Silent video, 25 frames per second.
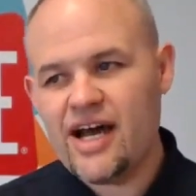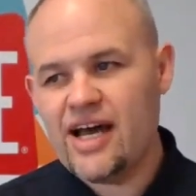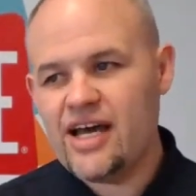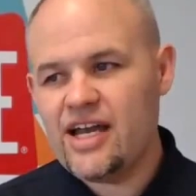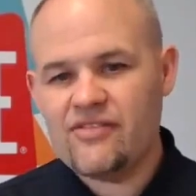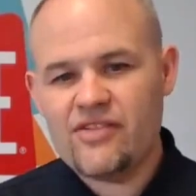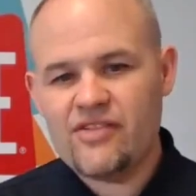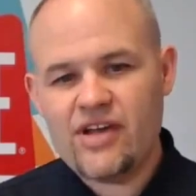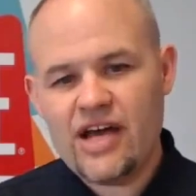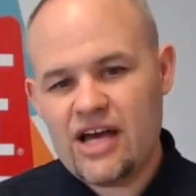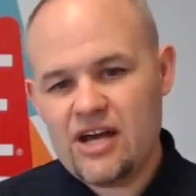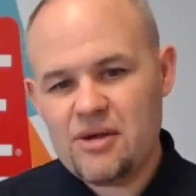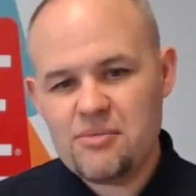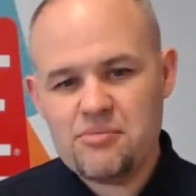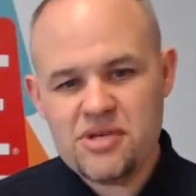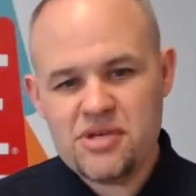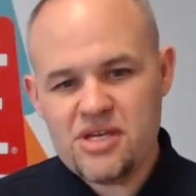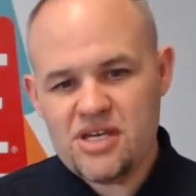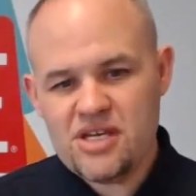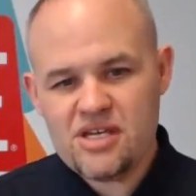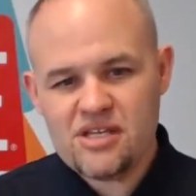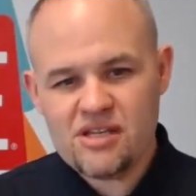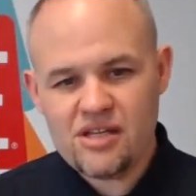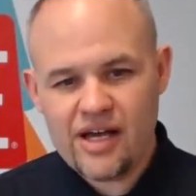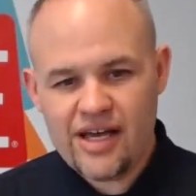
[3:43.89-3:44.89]
I've got to
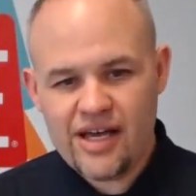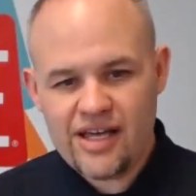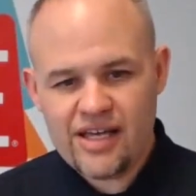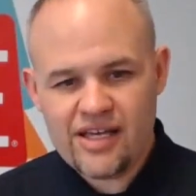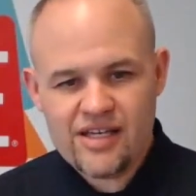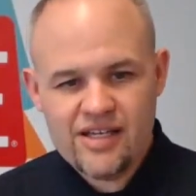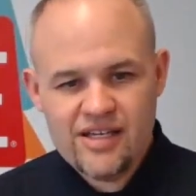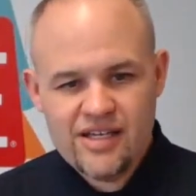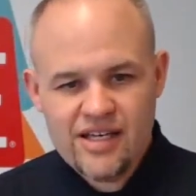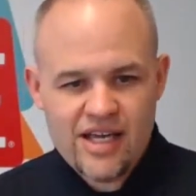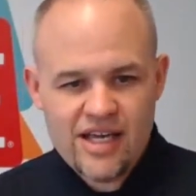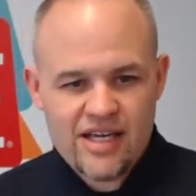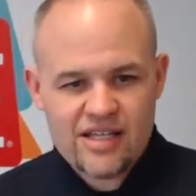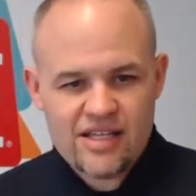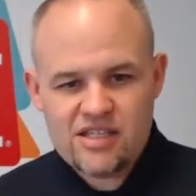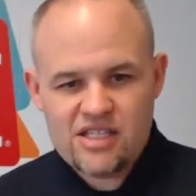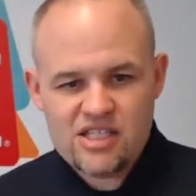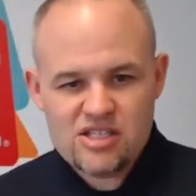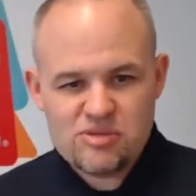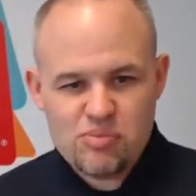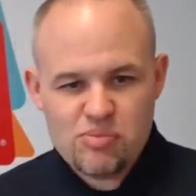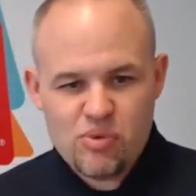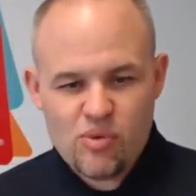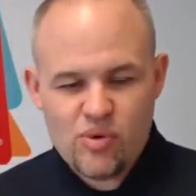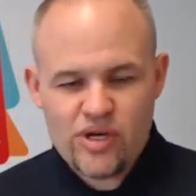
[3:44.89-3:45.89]
be like at this
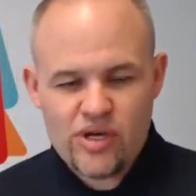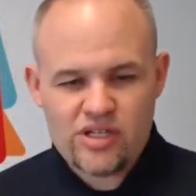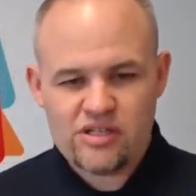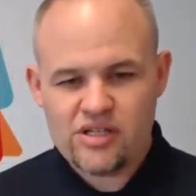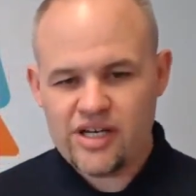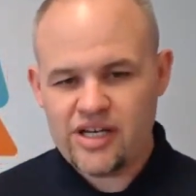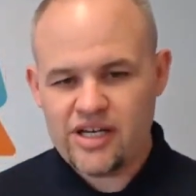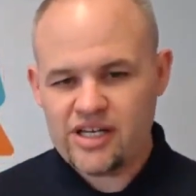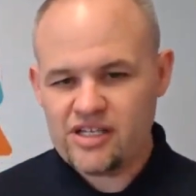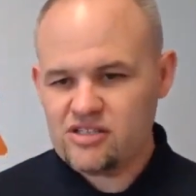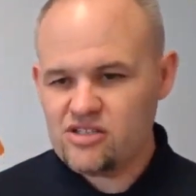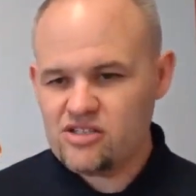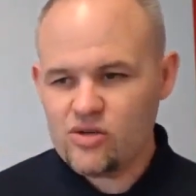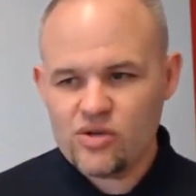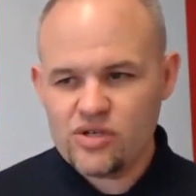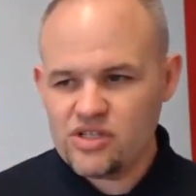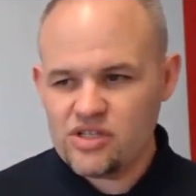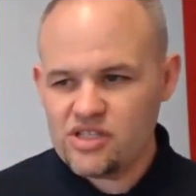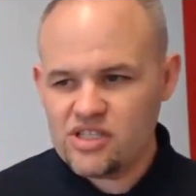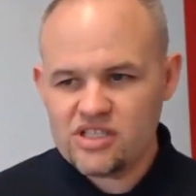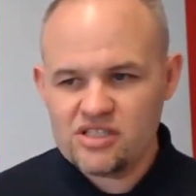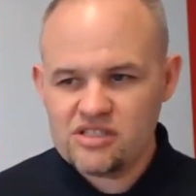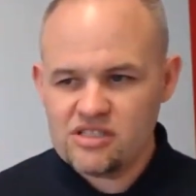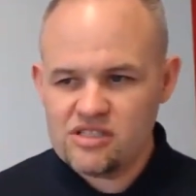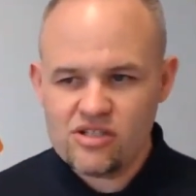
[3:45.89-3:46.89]
point, like during
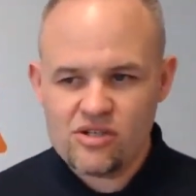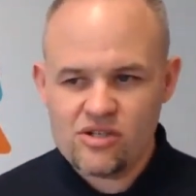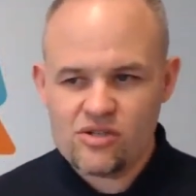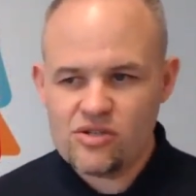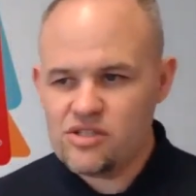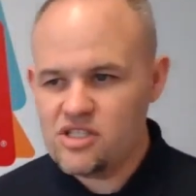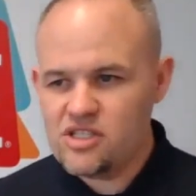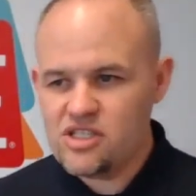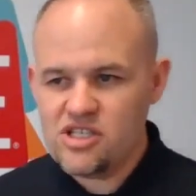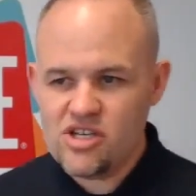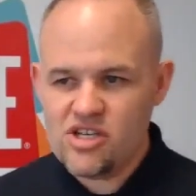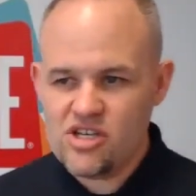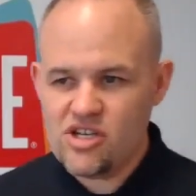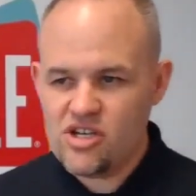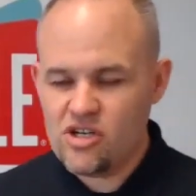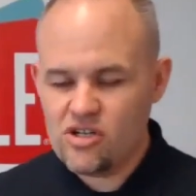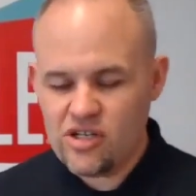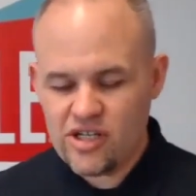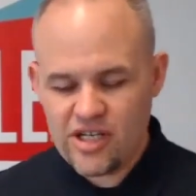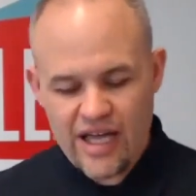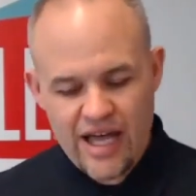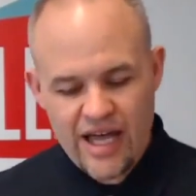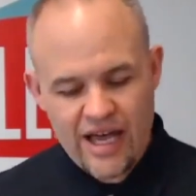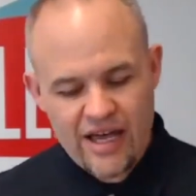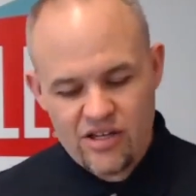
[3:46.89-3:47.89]
the year. Like
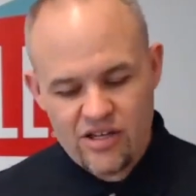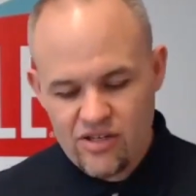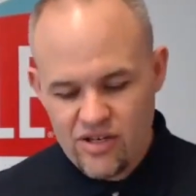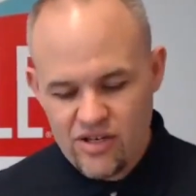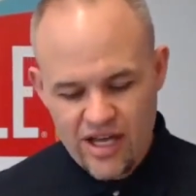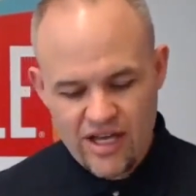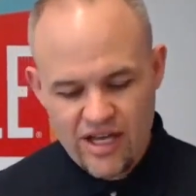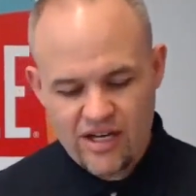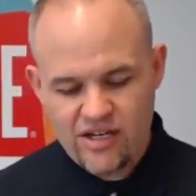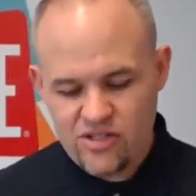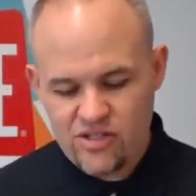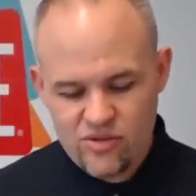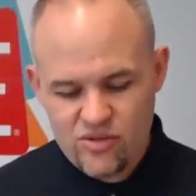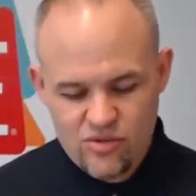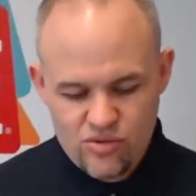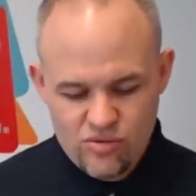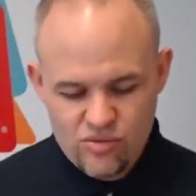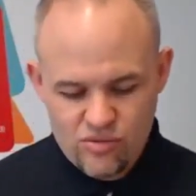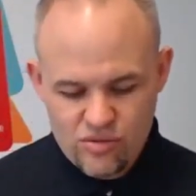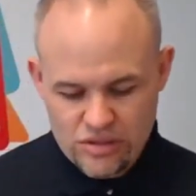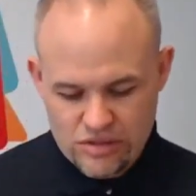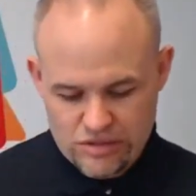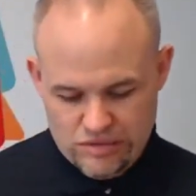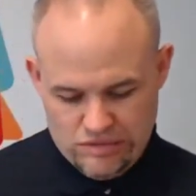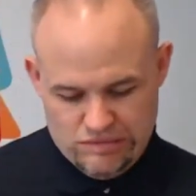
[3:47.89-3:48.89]
how do you
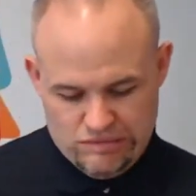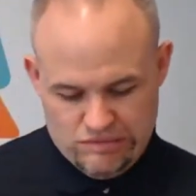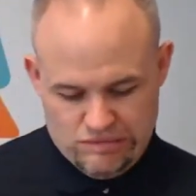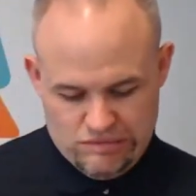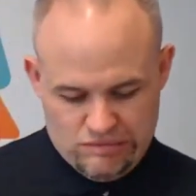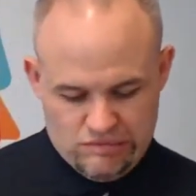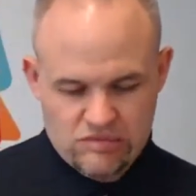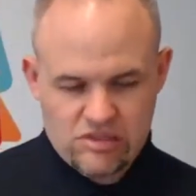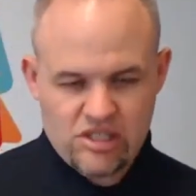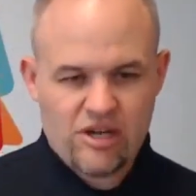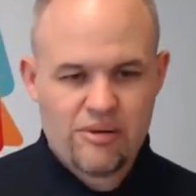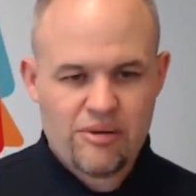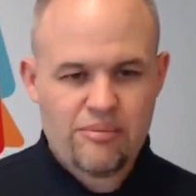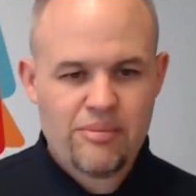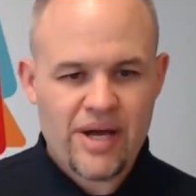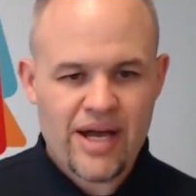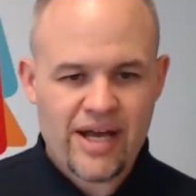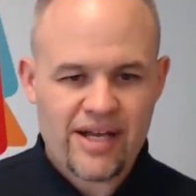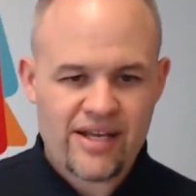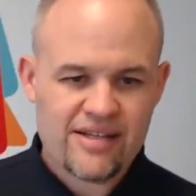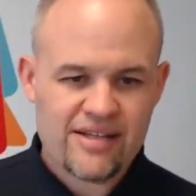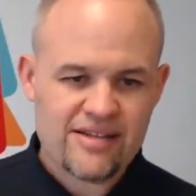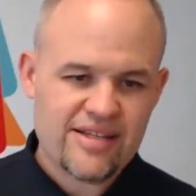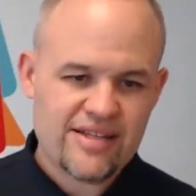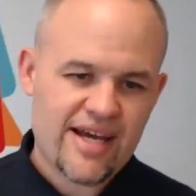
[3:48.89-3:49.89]
come back
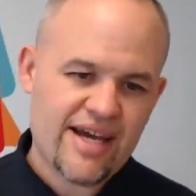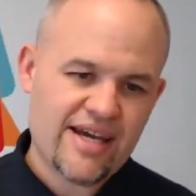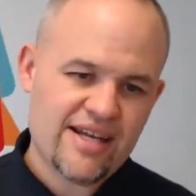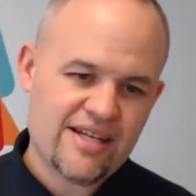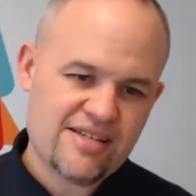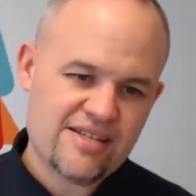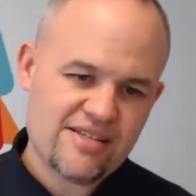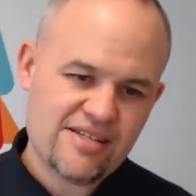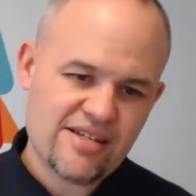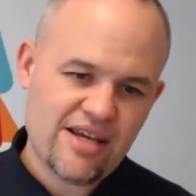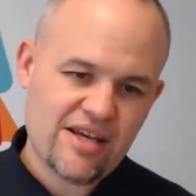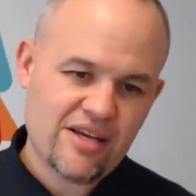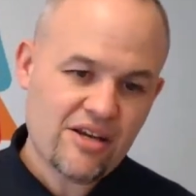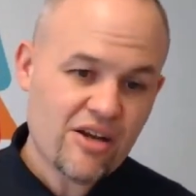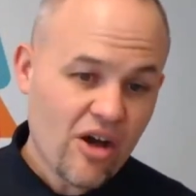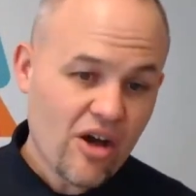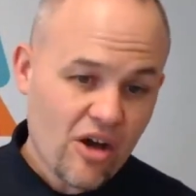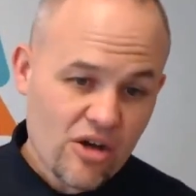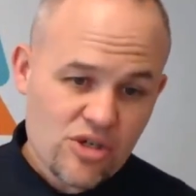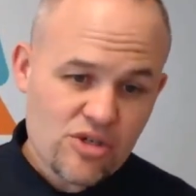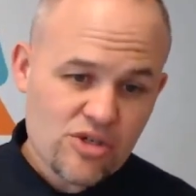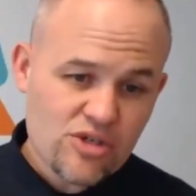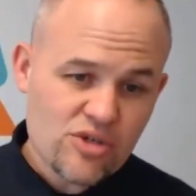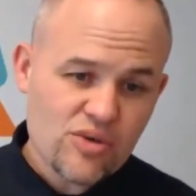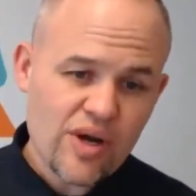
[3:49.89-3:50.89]
at that and say, no,
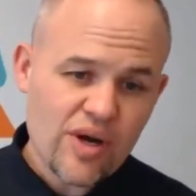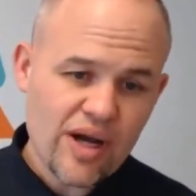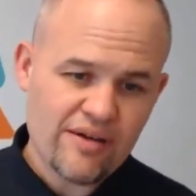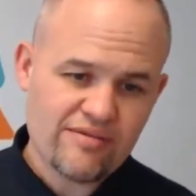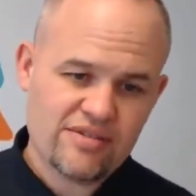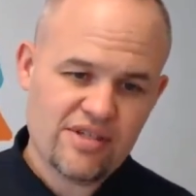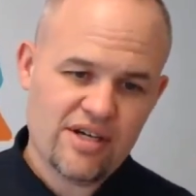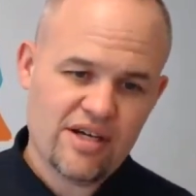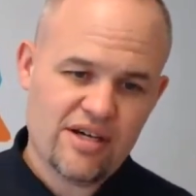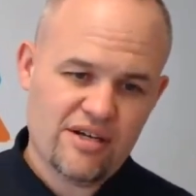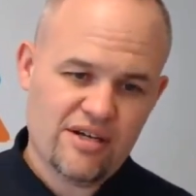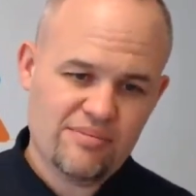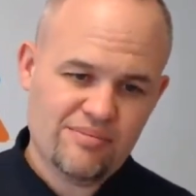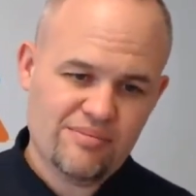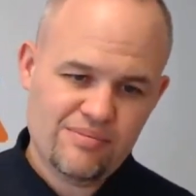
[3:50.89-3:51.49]
you do have time?